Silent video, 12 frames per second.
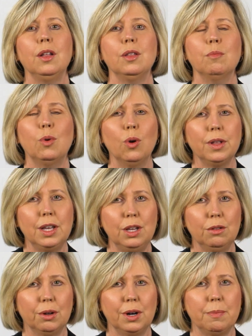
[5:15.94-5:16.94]
The more that
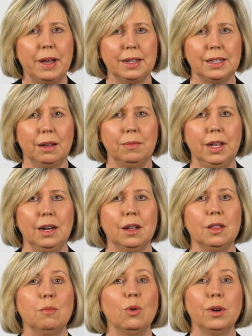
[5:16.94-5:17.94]
you learn about something,
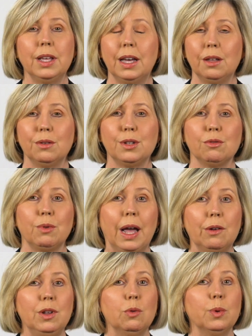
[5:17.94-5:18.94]
the more that others
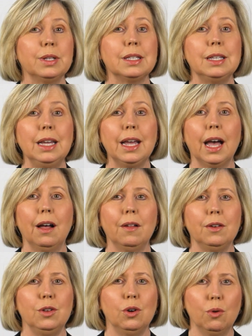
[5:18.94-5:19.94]
around you will seek
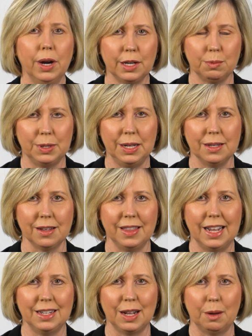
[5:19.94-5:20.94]
out your expertise on
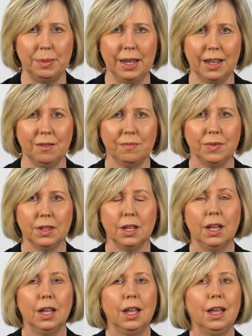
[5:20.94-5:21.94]
that topic.
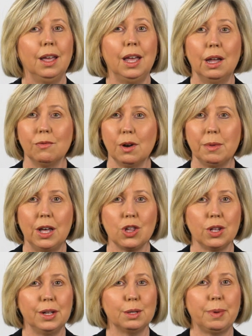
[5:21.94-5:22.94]

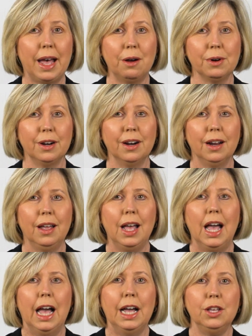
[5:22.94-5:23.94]
Information is power,
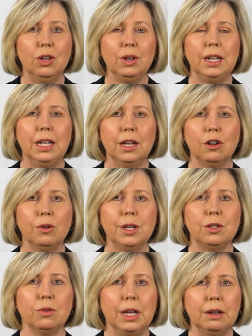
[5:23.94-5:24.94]
and you can
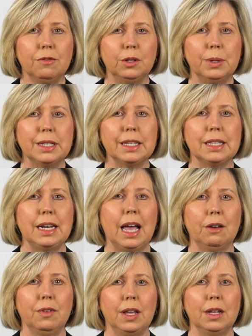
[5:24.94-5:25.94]
increase your influence as an
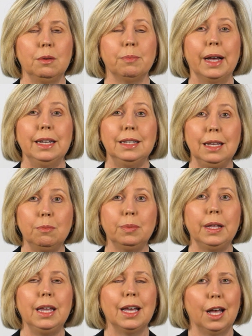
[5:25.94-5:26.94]
advocate by
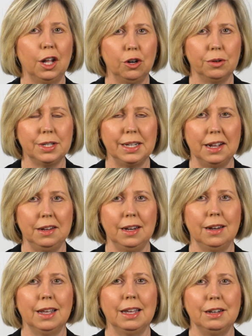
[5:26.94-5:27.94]
deeply
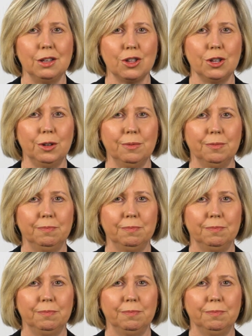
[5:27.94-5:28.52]
understanding an issue.